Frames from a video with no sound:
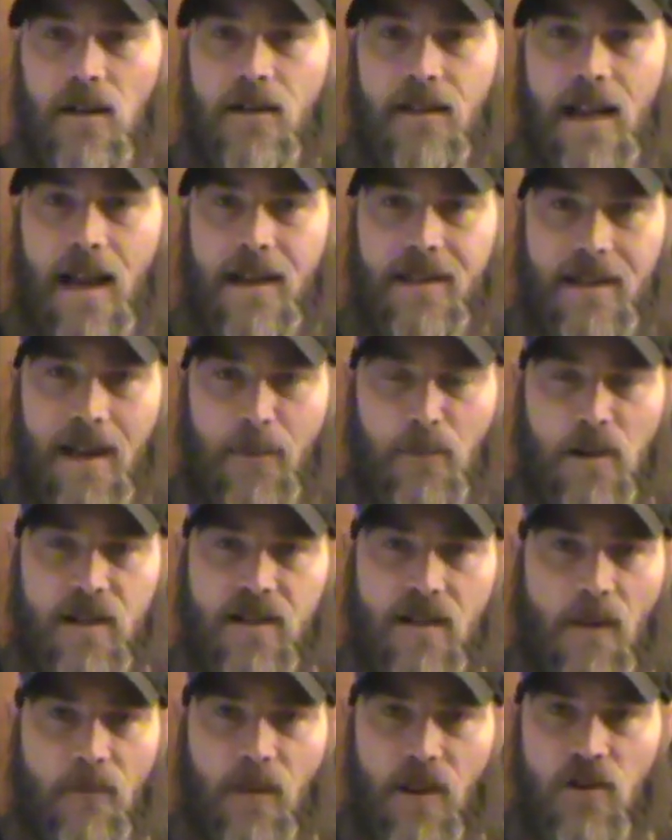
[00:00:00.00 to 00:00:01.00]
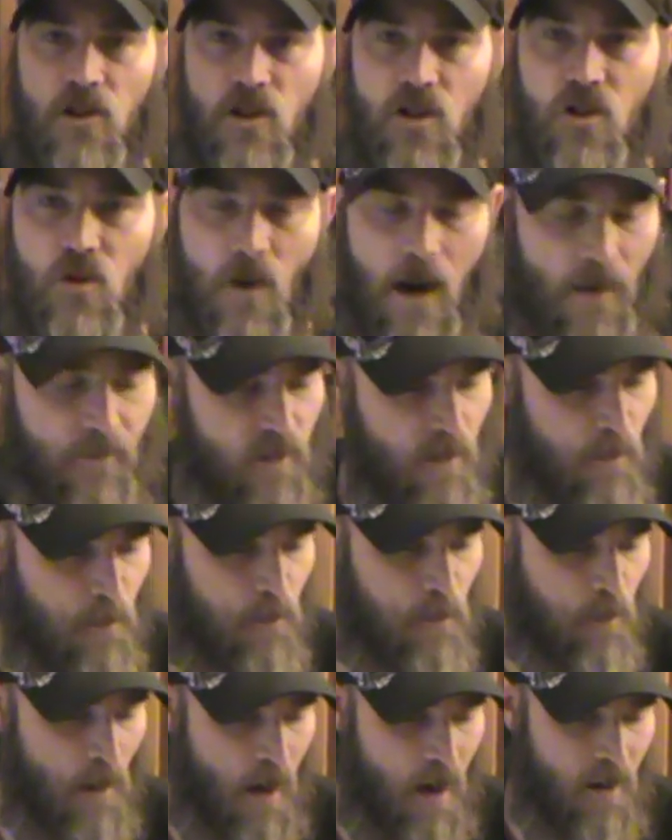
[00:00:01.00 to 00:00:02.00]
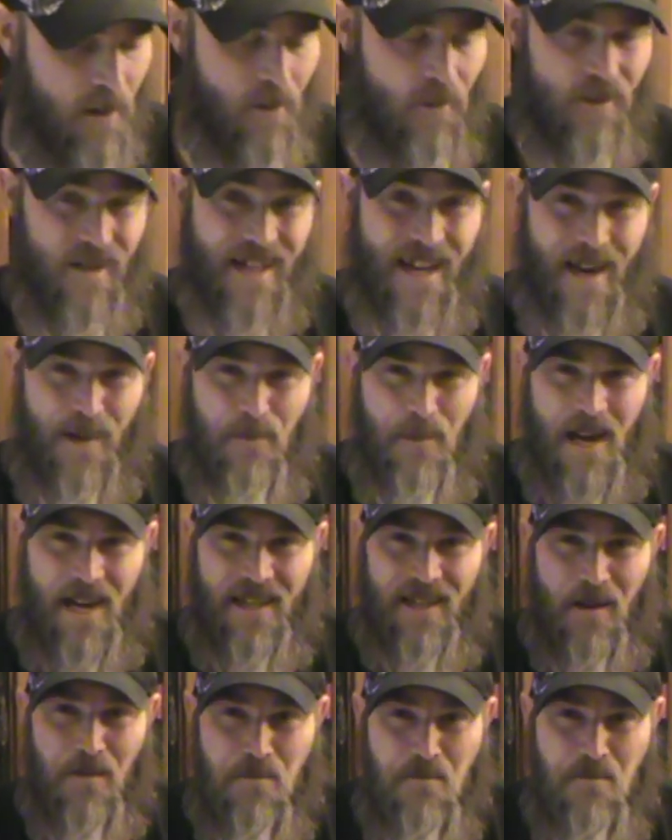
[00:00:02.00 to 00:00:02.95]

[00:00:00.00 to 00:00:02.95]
that type of stuff that just drives you bonkers and it makes a